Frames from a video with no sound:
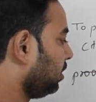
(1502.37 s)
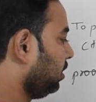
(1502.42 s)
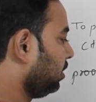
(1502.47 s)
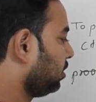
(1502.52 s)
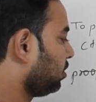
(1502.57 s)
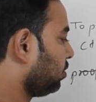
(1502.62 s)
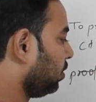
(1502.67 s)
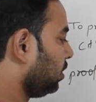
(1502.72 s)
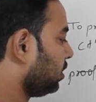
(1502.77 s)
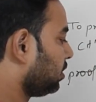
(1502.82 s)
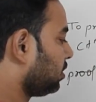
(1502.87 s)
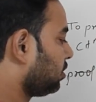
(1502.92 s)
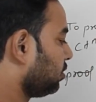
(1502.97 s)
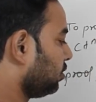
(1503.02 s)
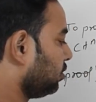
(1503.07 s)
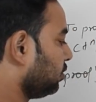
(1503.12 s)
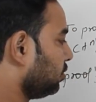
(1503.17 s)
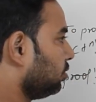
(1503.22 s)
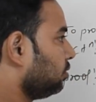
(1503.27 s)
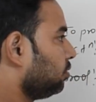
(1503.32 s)
equals to
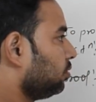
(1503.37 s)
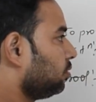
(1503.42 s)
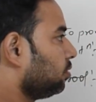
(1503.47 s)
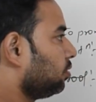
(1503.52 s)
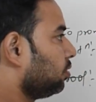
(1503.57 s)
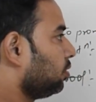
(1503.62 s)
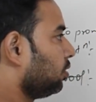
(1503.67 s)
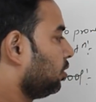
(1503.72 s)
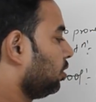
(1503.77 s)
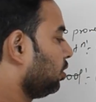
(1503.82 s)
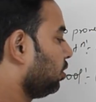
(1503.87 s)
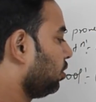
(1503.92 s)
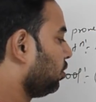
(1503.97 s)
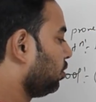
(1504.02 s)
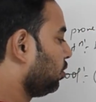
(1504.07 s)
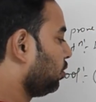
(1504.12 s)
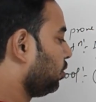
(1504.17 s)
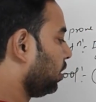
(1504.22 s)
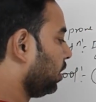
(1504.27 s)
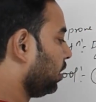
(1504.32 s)

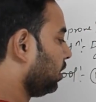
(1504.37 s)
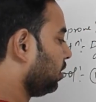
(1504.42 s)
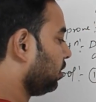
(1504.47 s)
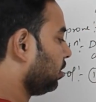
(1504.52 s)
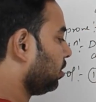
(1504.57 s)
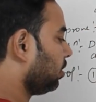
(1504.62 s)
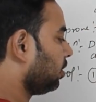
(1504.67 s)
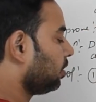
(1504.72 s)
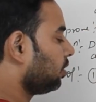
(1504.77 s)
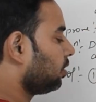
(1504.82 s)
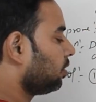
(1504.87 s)
ON.